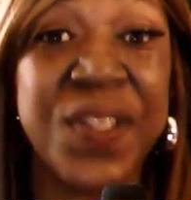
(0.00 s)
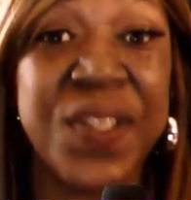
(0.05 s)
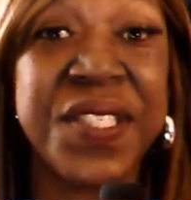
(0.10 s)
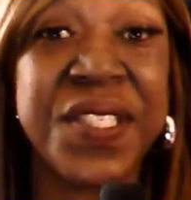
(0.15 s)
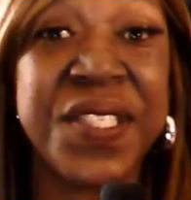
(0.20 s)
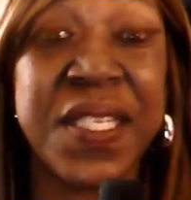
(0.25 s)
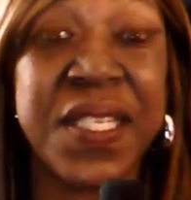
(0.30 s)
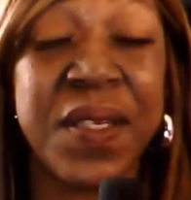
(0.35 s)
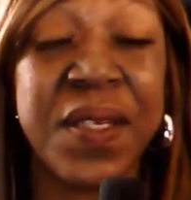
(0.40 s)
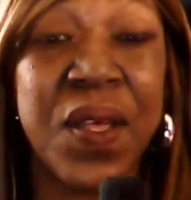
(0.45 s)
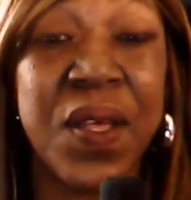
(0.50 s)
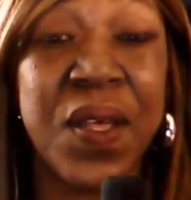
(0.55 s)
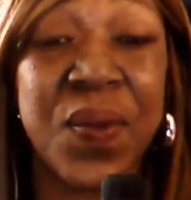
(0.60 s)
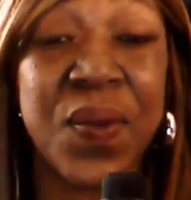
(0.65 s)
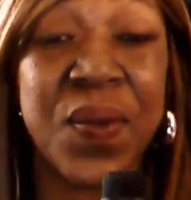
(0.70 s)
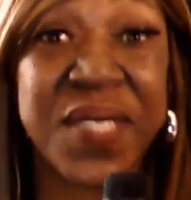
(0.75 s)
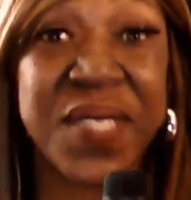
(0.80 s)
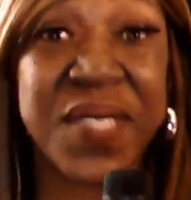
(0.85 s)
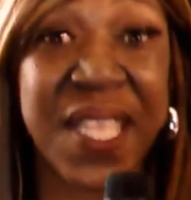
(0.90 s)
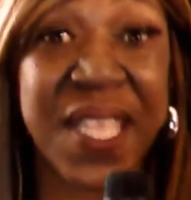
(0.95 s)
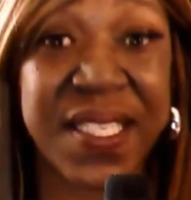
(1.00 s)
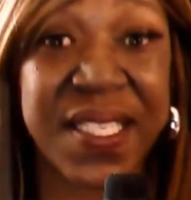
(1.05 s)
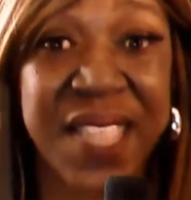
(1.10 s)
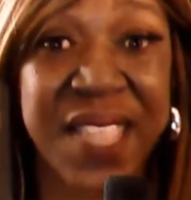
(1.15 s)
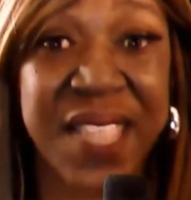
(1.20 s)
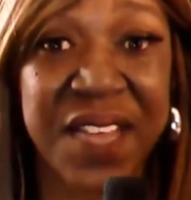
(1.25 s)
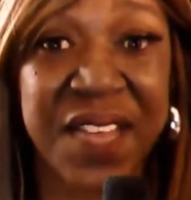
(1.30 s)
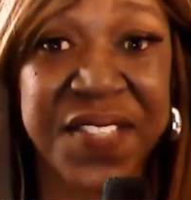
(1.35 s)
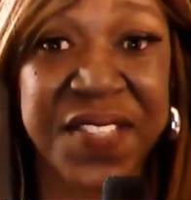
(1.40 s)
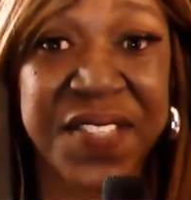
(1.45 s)
Wilson was at
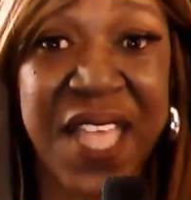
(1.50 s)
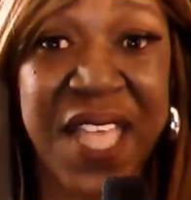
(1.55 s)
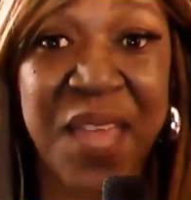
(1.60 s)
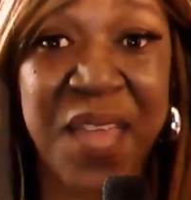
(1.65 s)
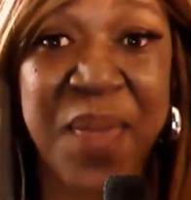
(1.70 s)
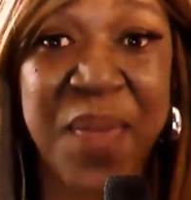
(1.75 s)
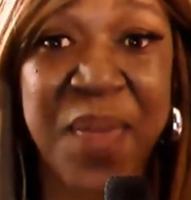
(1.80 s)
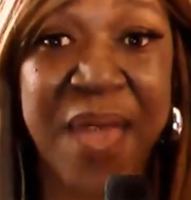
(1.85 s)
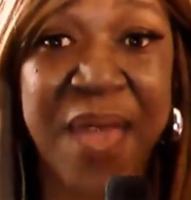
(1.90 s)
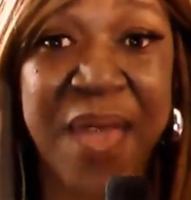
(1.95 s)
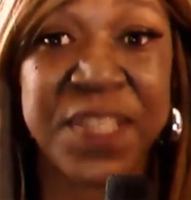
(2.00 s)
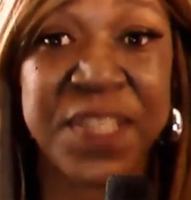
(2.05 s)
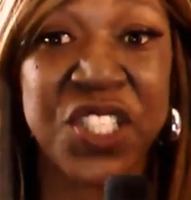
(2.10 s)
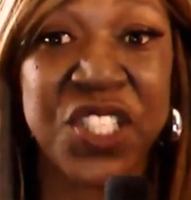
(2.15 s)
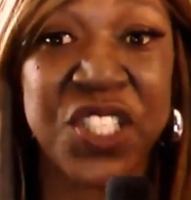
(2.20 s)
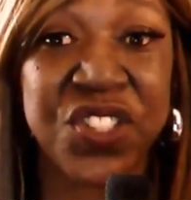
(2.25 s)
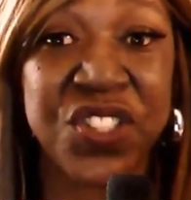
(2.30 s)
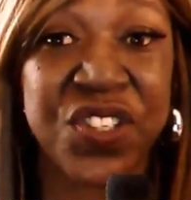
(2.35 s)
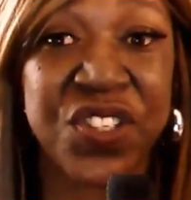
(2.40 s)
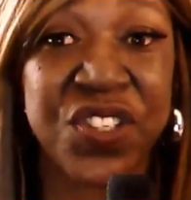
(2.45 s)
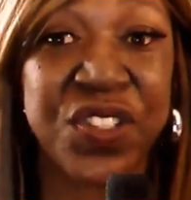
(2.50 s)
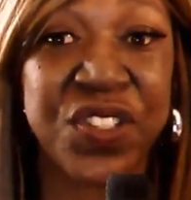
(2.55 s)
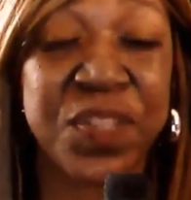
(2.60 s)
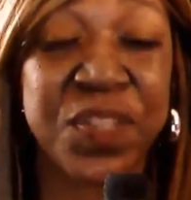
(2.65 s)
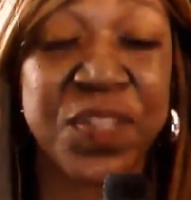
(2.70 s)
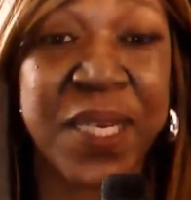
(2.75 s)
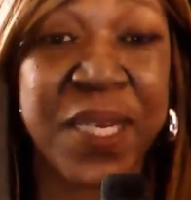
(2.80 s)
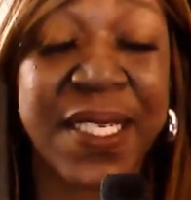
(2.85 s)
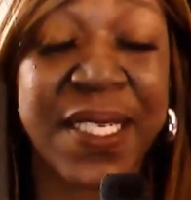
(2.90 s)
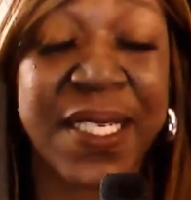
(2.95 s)
Southside Baptist Church
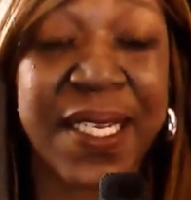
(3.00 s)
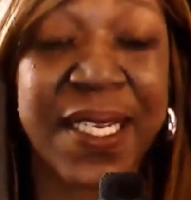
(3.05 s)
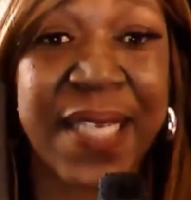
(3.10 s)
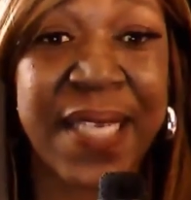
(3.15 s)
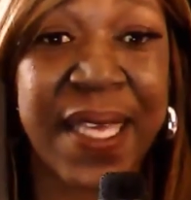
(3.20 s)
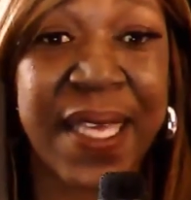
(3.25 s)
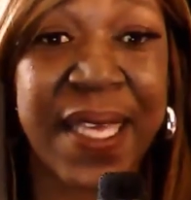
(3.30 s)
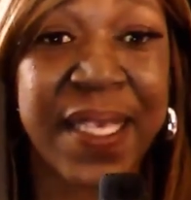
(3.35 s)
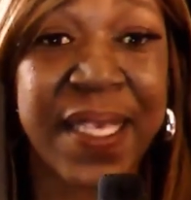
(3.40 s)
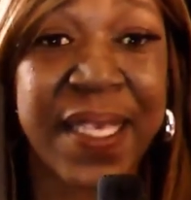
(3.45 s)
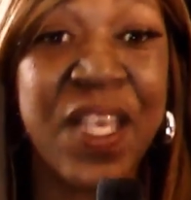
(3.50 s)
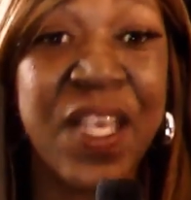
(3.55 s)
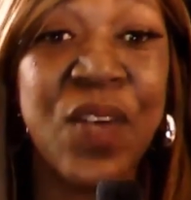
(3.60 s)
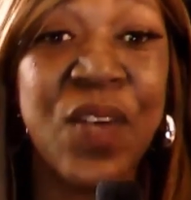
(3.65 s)
Monday night